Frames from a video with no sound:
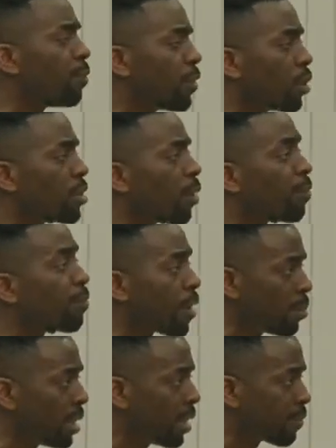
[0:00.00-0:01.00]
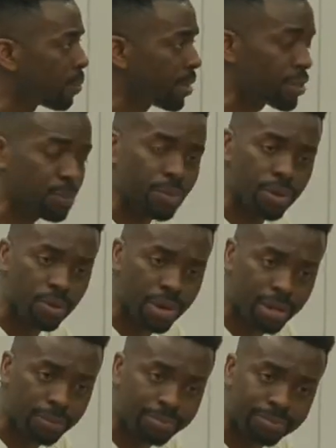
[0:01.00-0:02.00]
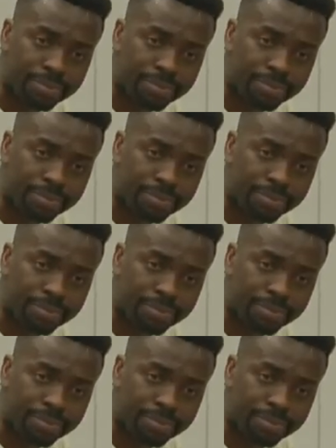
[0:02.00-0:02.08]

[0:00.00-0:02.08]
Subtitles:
view your family from the spirit realm?